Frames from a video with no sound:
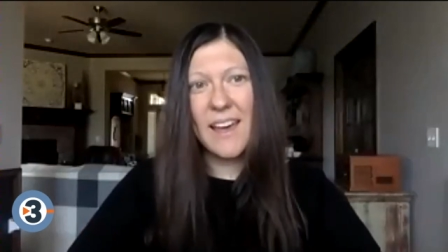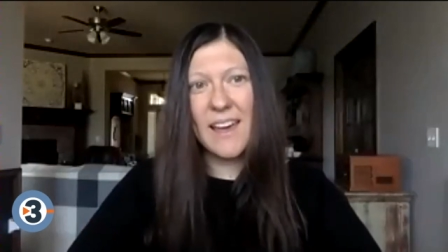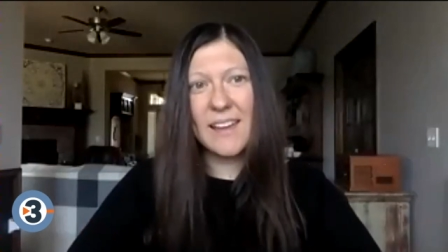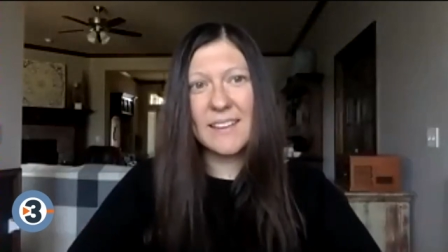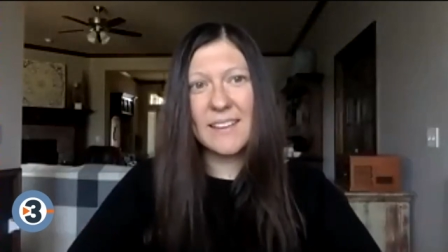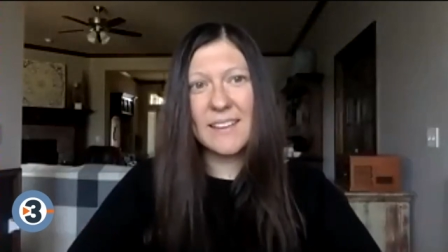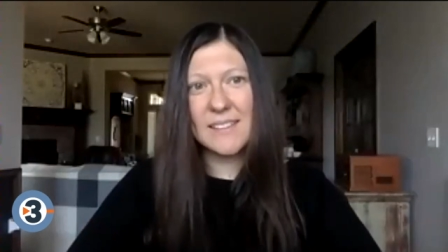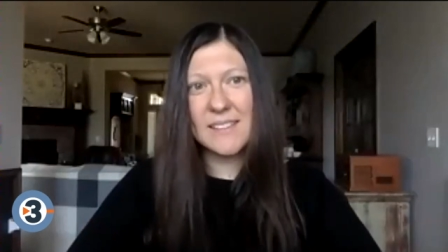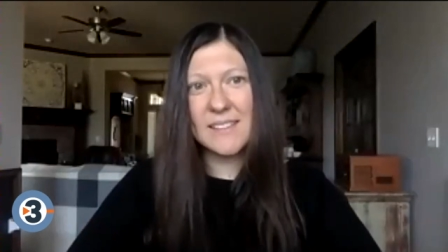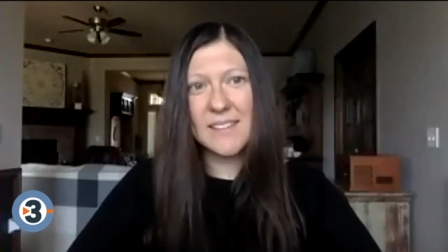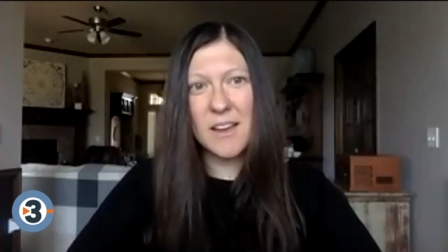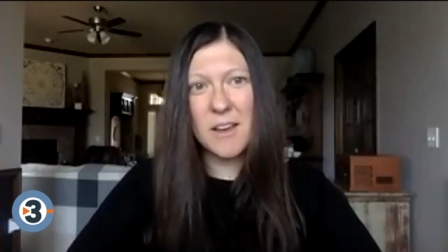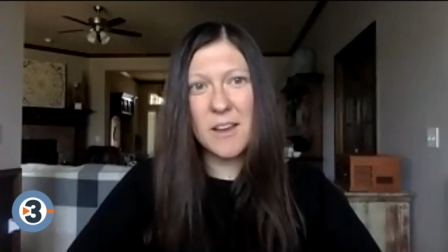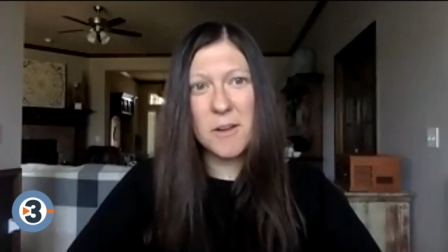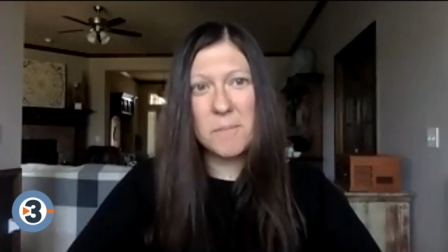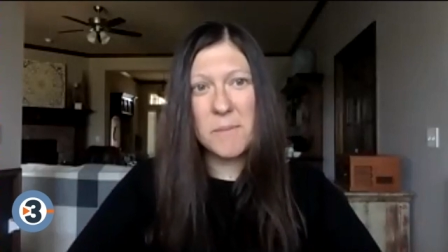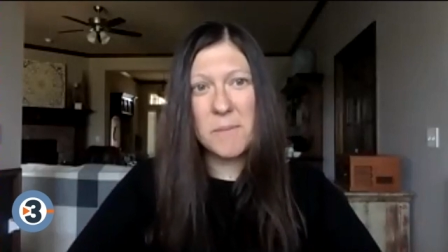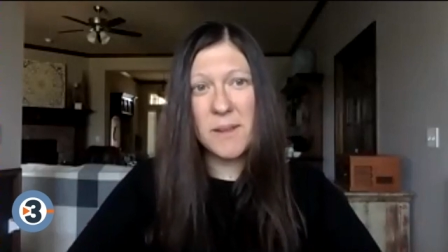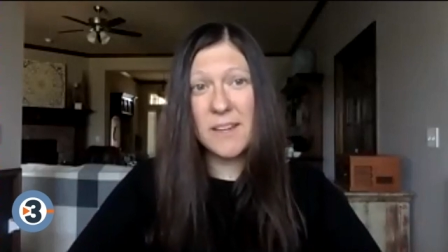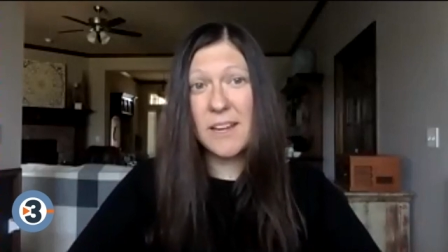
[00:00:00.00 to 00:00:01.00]
and
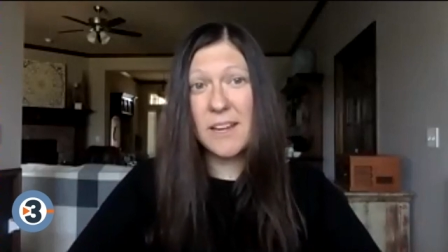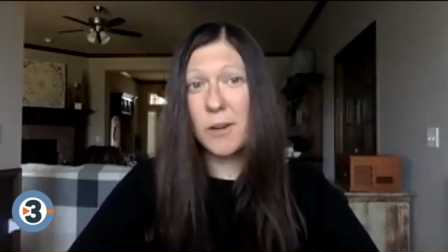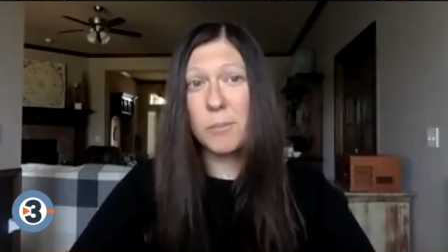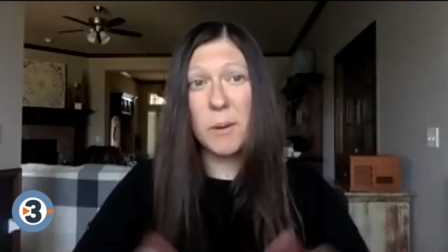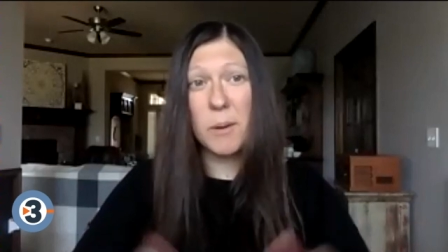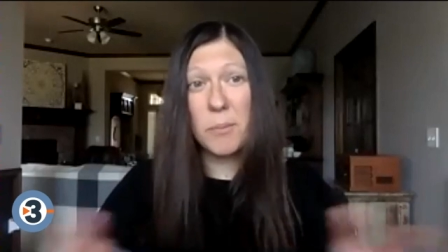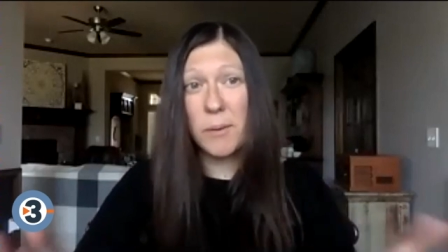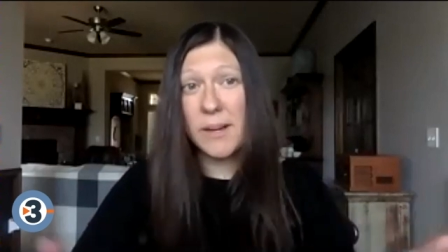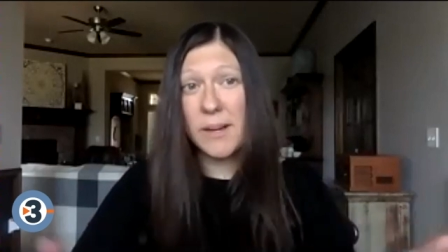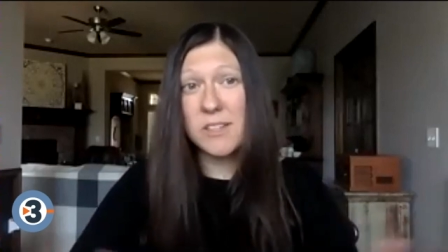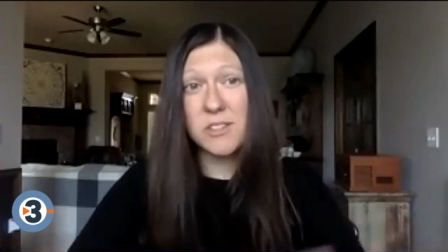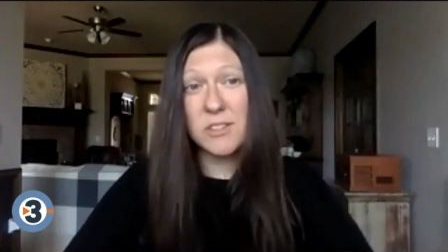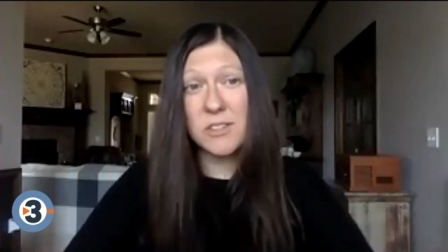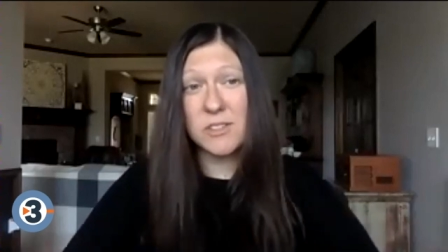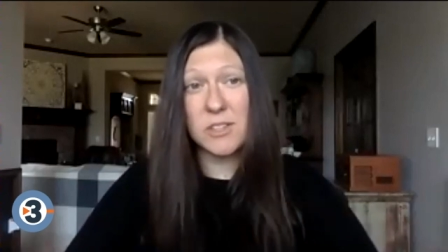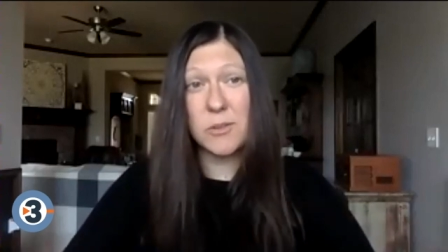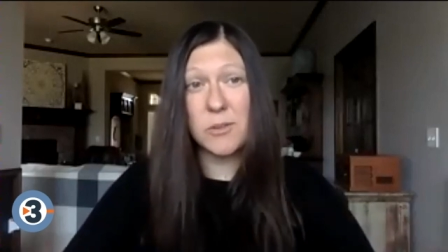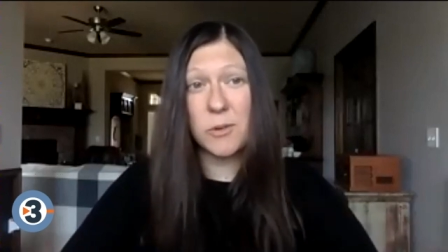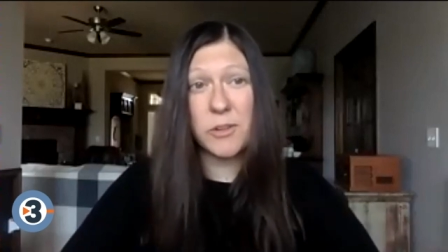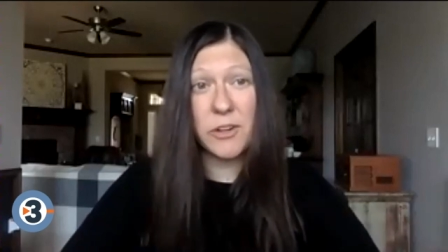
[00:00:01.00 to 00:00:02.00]
um, and get your
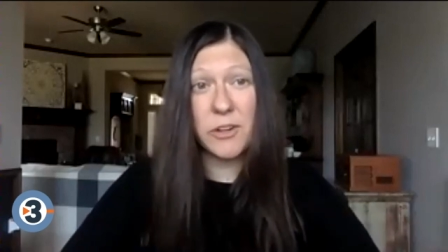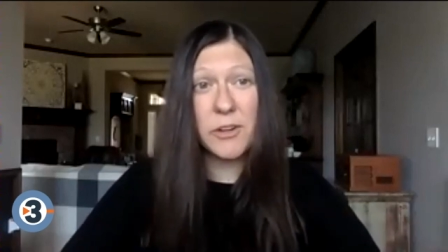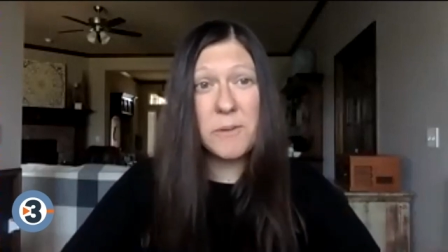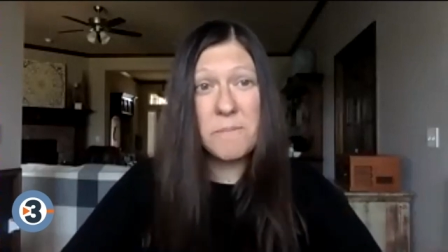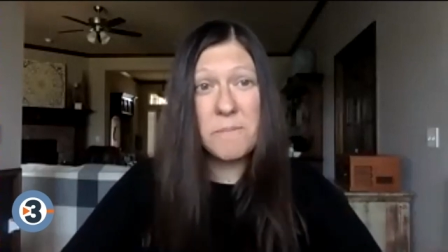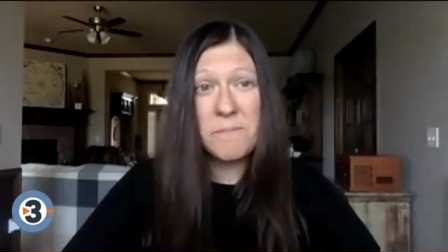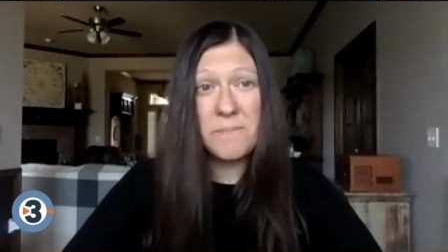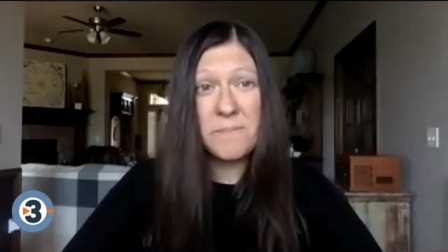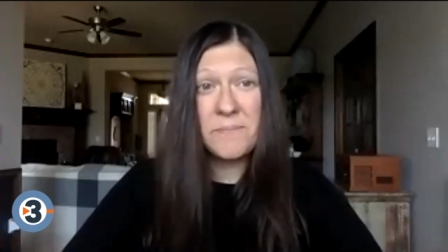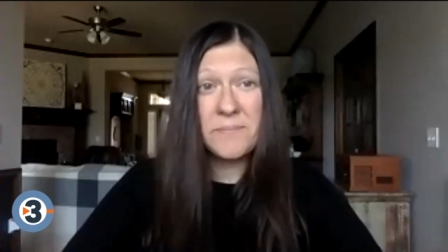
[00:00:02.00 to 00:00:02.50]
preparations in order.